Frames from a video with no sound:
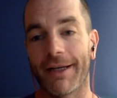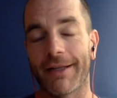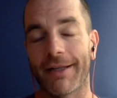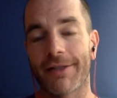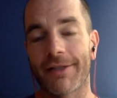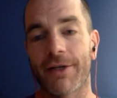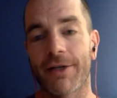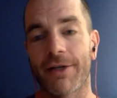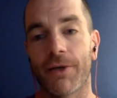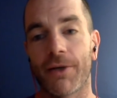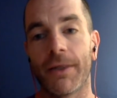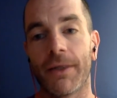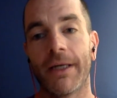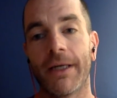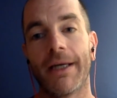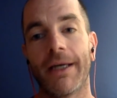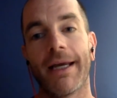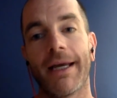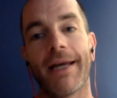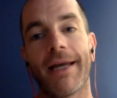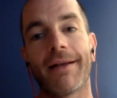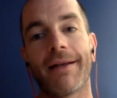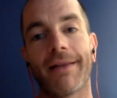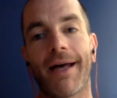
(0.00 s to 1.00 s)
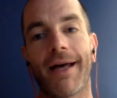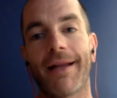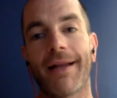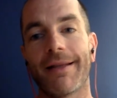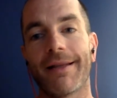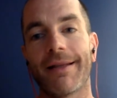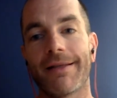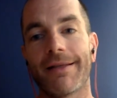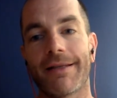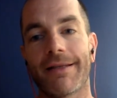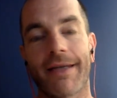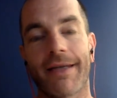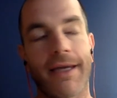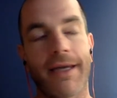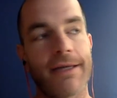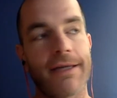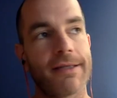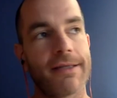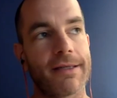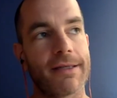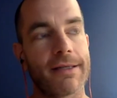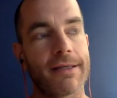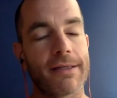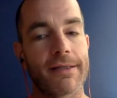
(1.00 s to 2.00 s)
And so in a lot of these
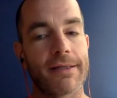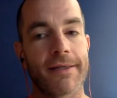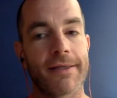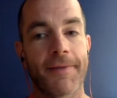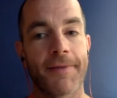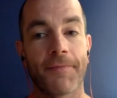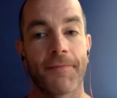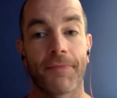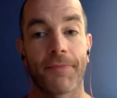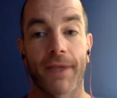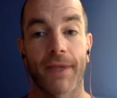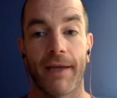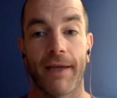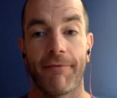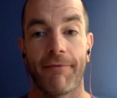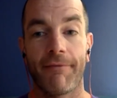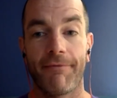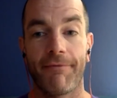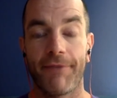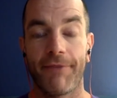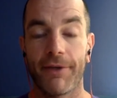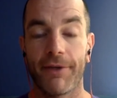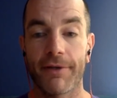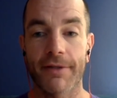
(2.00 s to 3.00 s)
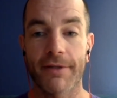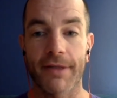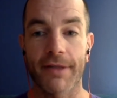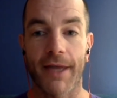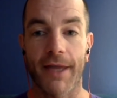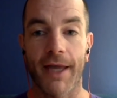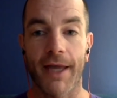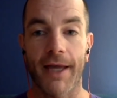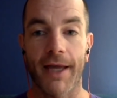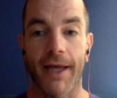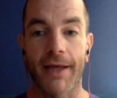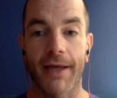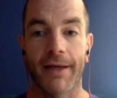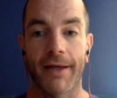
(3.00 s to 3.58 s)
cases, it feels like